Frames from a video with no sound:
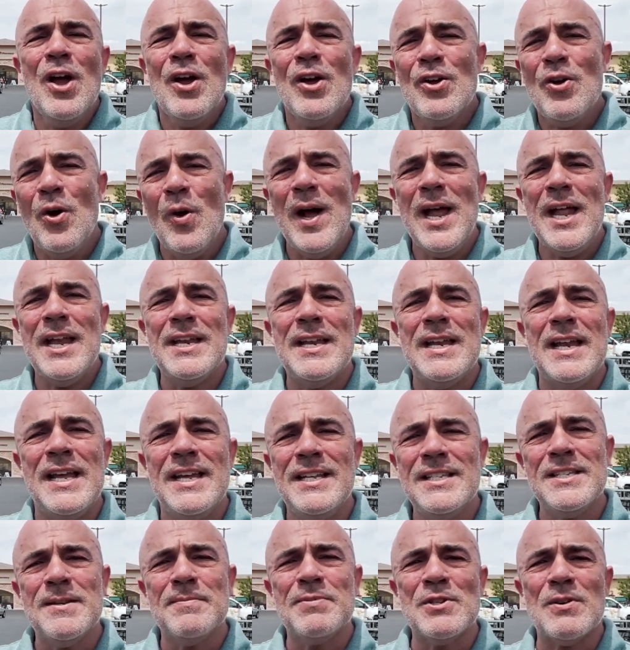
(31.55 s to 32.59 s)
go ahead and hit
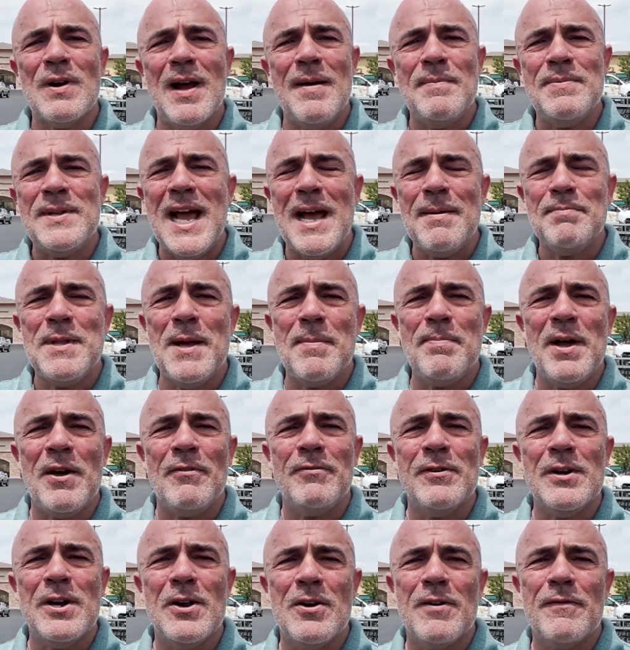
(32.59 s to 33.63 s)
subscribe, tap that bell
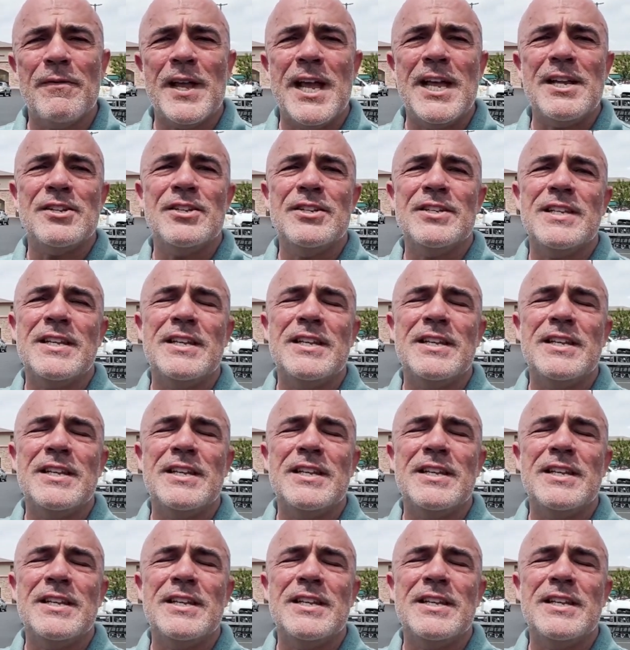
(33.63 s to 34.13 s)
for notifications,